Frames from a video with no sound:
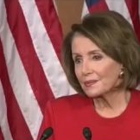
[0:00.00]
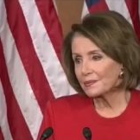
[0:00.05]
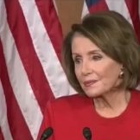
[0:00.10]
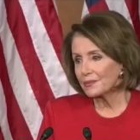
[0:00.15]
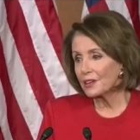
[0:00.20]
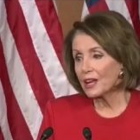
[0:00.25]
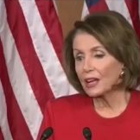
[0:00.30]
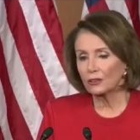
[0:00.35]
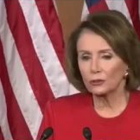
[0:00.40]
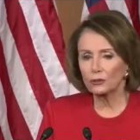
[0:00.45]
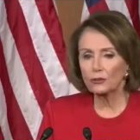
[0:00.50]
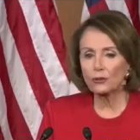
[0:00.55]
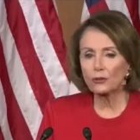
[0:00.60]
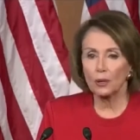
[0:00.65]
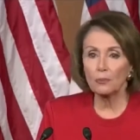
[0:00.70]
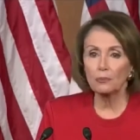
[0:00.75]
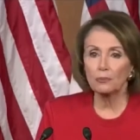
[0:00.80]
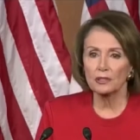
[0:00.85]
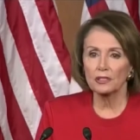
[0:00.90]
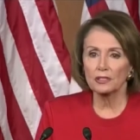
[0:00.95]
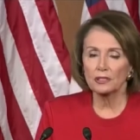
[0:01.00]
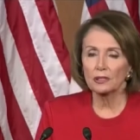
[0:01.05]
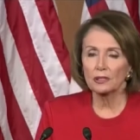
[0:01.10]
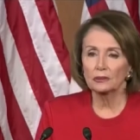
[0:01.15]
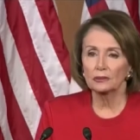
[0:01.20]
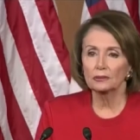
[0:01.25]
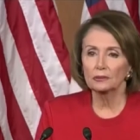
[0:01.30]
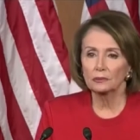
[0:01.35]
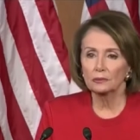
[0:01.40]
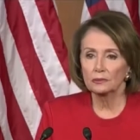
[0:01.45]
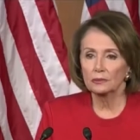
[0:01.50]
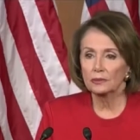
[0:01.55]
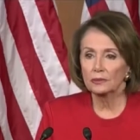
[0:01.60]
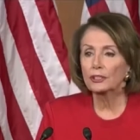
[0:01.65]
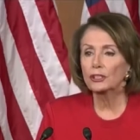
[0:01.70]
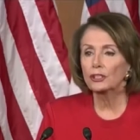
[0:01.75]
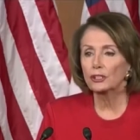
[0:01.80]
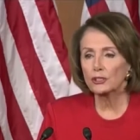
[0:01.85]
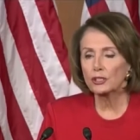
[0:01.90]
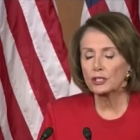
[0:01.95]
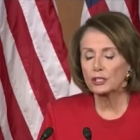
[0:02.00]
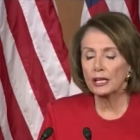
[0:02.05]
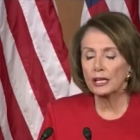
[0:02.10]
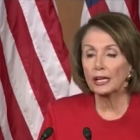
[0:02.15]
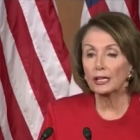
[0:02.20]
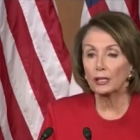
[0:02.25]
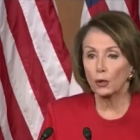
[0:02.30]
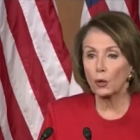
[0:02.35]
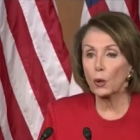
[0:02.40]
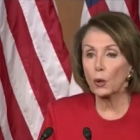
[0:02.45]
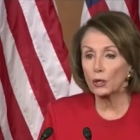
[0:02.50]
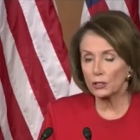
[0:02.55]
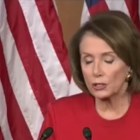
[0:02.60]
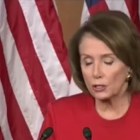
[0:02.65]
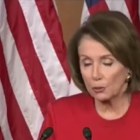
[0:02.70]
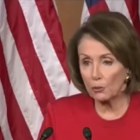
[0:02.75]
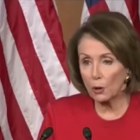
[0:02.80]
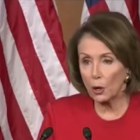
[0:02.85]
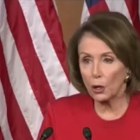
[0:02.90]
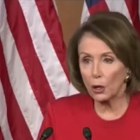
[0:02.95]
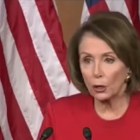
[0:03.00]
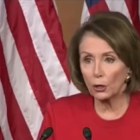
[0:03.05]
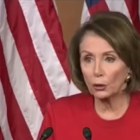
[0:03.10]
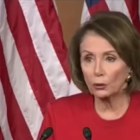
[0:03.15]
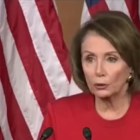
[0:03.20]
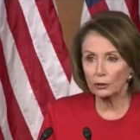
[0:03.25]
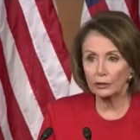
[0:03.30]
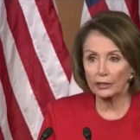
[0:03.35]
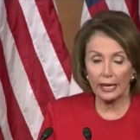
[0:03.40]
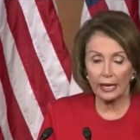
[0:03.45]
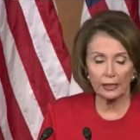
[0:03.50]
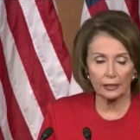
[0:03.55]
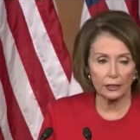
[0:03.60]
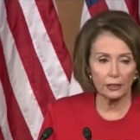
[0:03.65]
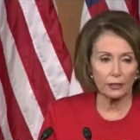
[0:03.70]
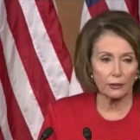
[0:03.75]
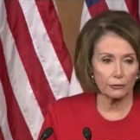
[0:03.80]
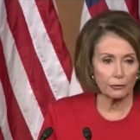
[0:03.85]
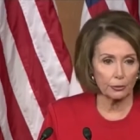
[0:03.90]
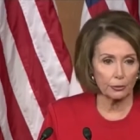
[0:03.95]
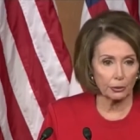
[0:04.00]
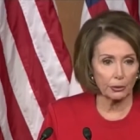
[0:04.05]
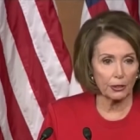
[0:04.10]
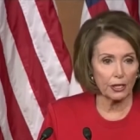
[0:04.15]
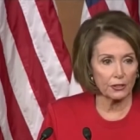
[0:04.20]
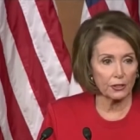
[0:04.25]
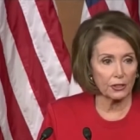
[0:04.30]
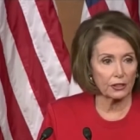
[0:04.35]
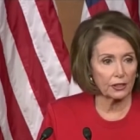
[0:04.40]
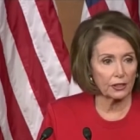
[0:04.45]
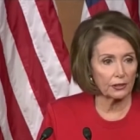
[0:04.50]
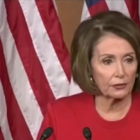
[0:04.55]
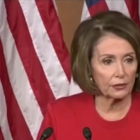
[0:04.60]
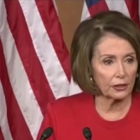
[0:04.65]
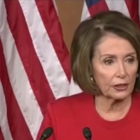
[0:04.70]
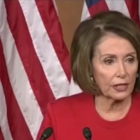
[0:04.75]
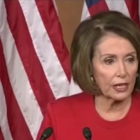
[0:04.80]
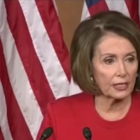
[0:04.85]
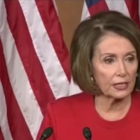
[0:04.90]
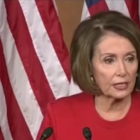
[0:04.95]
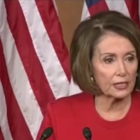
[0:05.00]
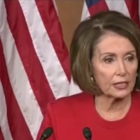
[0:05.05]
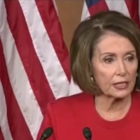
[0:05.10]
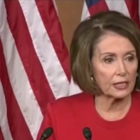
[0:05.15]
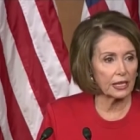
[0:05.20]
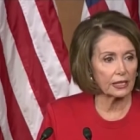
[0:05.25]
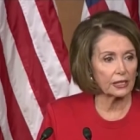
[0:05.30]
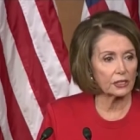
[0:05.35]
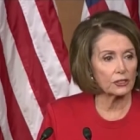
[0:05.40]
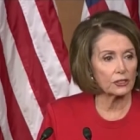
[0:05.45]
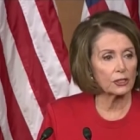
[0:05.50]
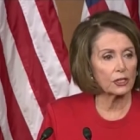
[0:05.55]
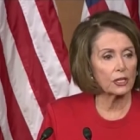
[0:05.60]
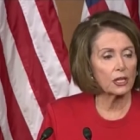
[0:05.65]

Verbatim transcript: Donald Trump is the here today, gone tomorrow candidate for President of the United States.